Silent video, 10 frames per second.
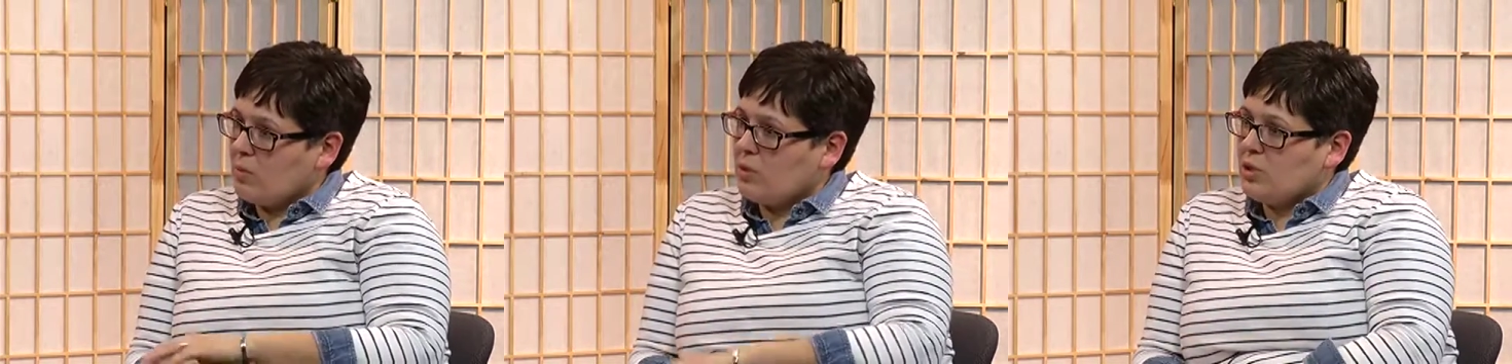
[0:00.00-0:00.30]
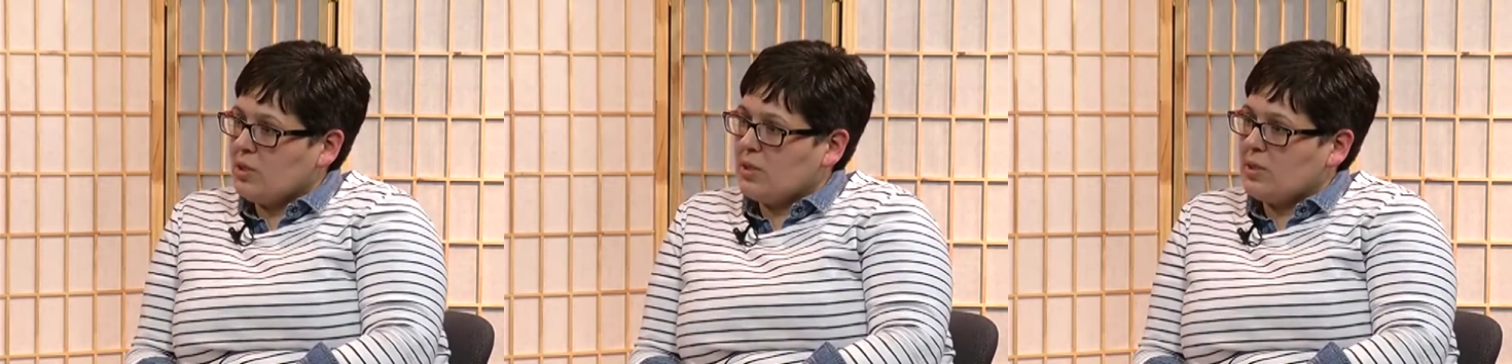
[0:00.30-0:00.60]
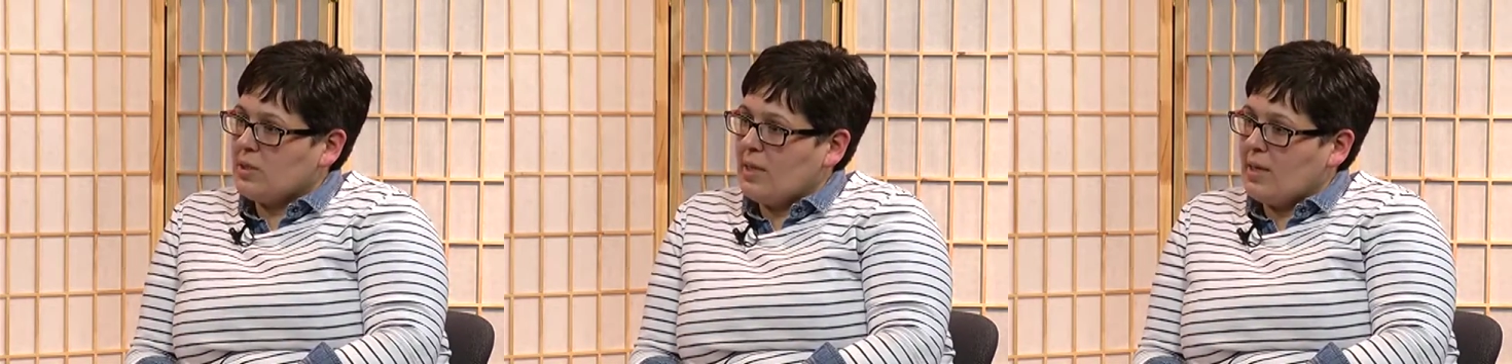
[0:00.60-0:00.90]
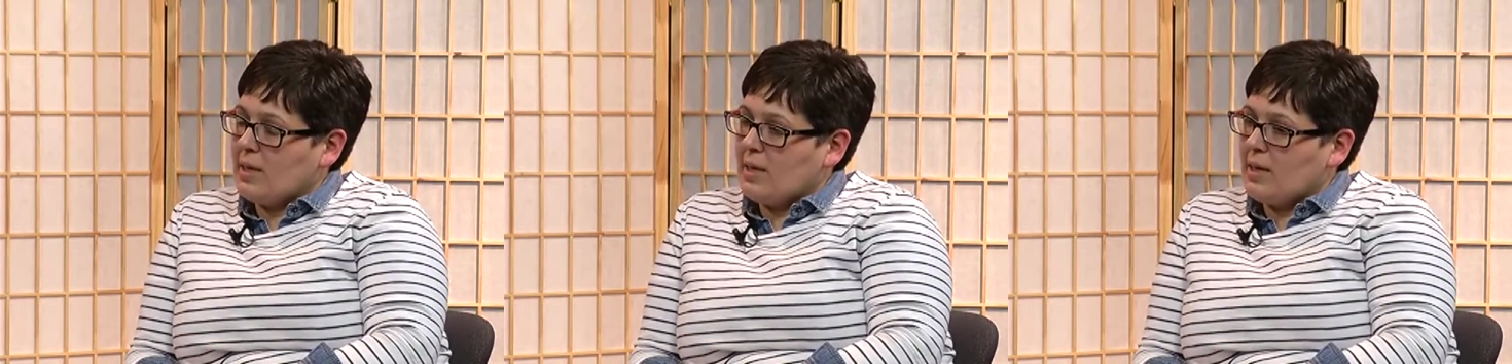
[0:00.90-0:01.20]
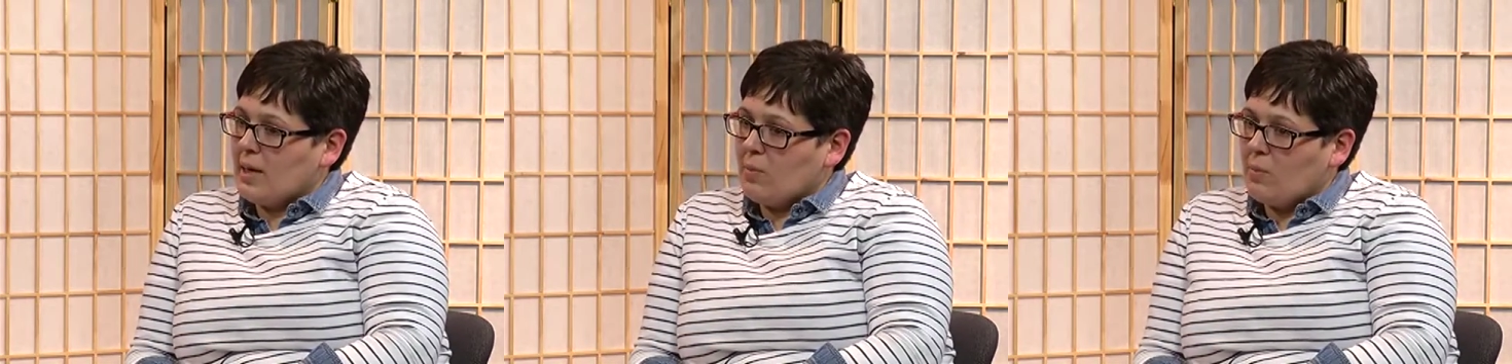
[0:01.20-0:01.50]
which is a
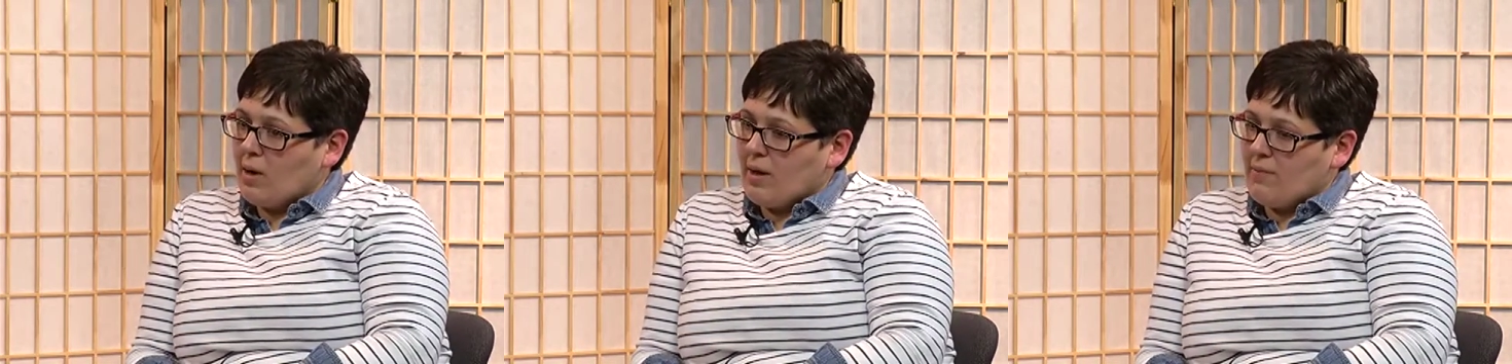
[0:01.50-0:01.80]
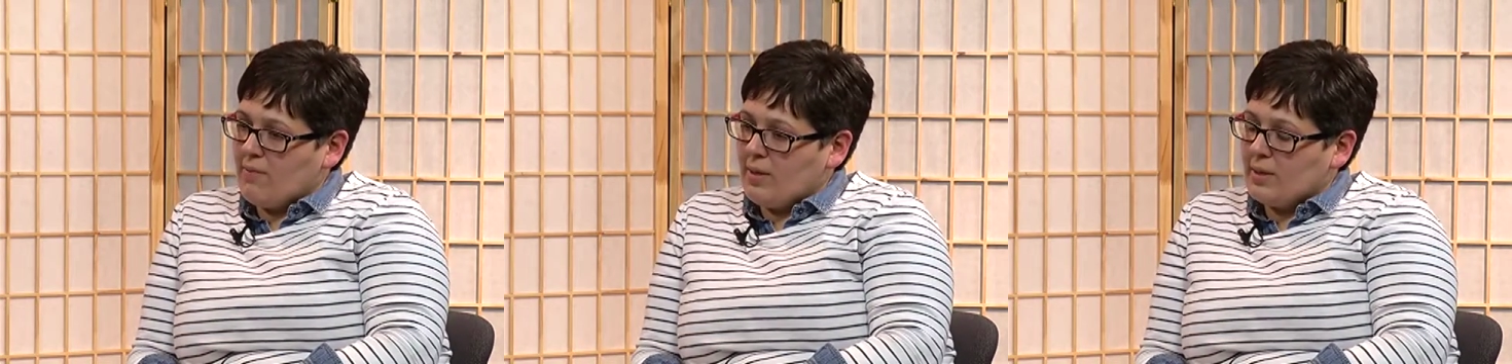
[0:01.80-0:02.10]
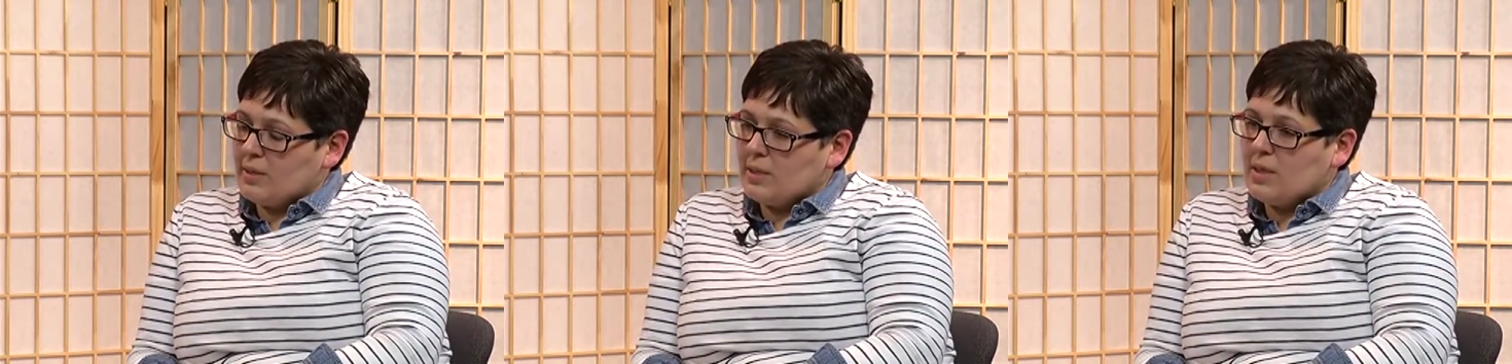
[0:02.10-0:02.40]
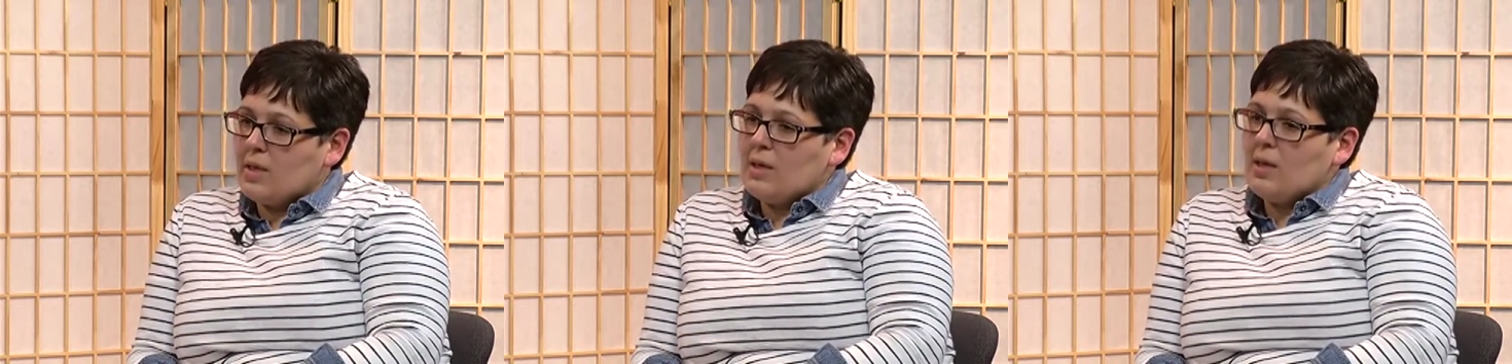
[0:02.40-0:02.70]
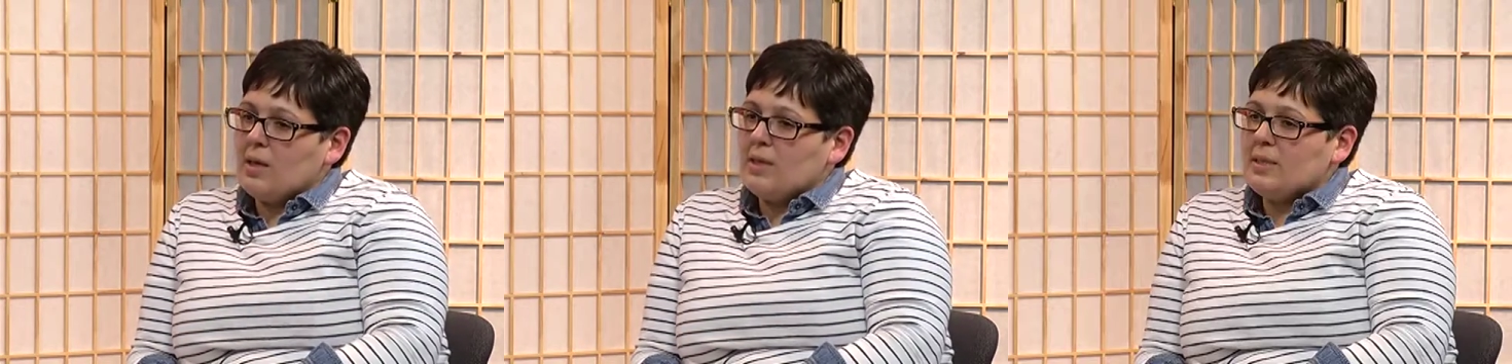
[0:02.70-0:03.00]
nonprofit
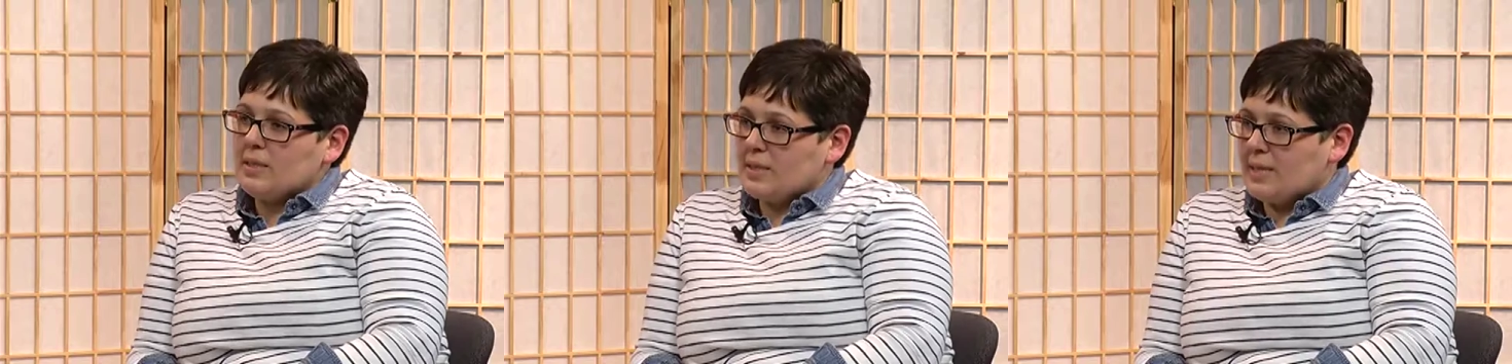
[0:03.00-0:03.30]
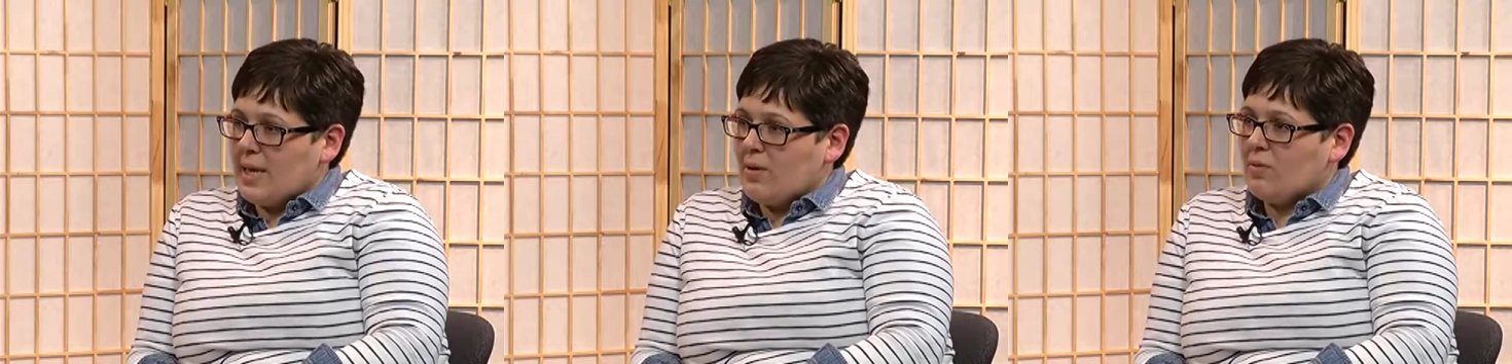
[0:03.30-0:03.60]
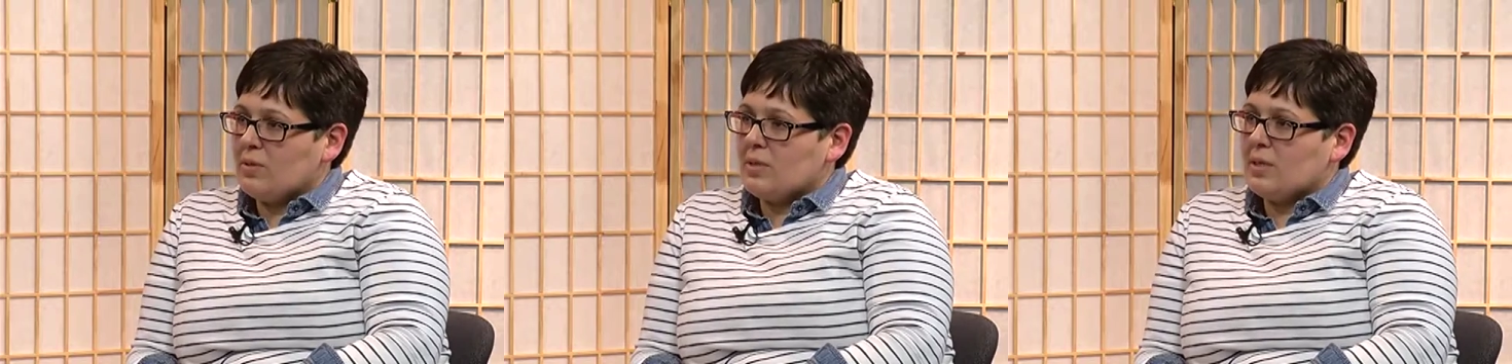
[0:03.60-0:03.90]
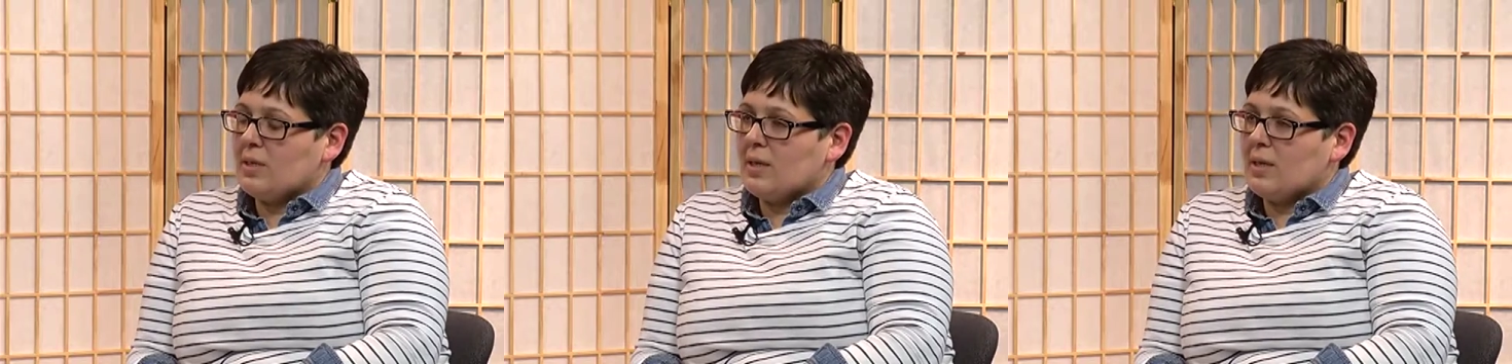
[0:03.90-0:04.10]
discount